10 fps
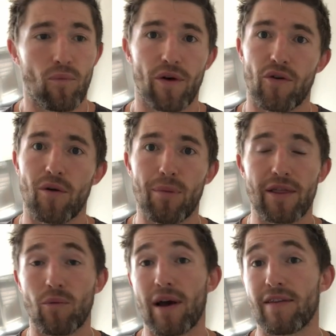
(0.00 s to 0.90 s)
whether it be
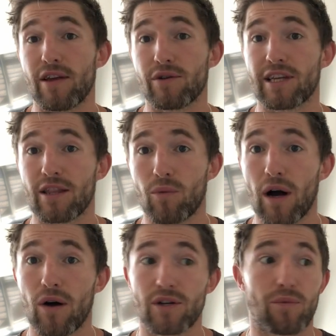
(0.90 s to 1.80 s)
the way that you see the
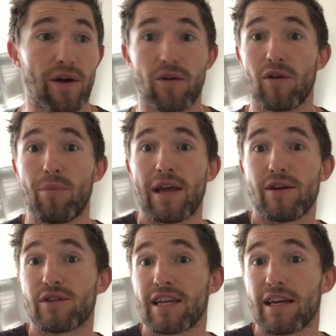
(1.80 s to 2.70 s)
world, whether it be
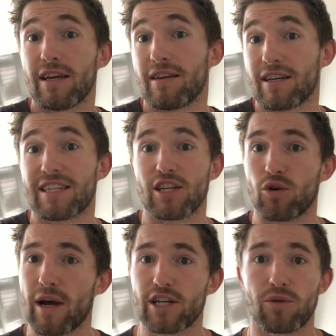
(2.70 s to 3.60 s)
you see a
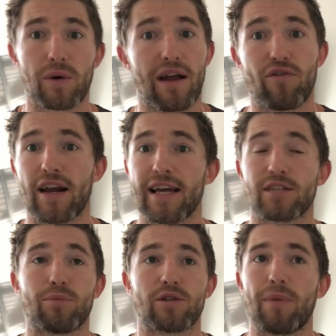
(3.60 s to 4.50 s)
situation, whatever it
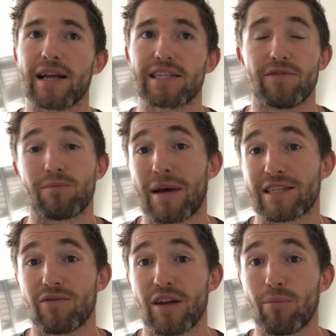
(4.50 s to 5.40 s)
is. Perspective is
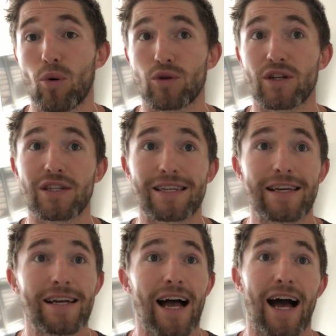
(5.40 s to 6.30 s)
massively important.
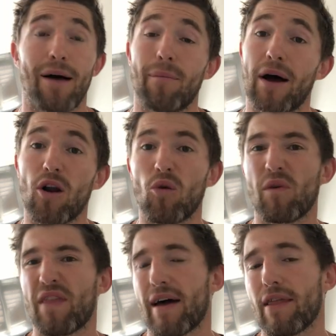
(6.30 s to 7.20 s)
Along
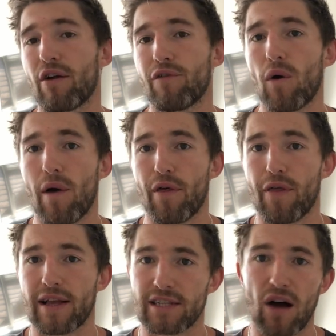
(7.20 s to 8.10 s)
with that, there are a few other
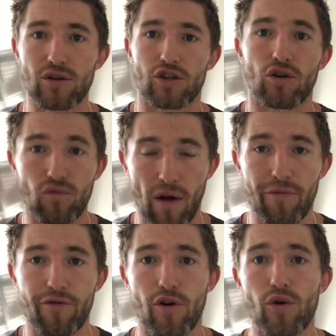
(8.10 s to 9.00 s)
things I'll just sort of
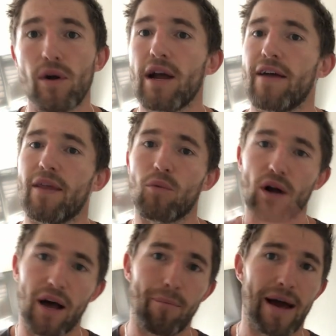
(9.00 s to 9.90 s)
run through, and then we'll
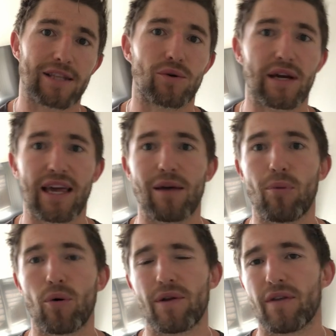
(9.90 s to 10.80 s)
come back to a key
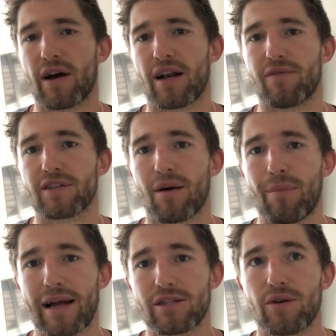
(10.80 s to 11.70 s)
point that I'd love to come
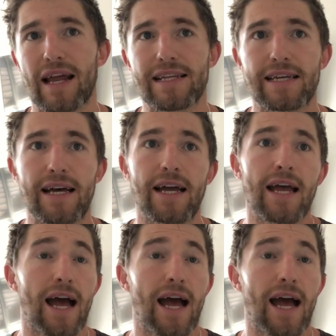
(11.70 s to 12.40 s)
back to later.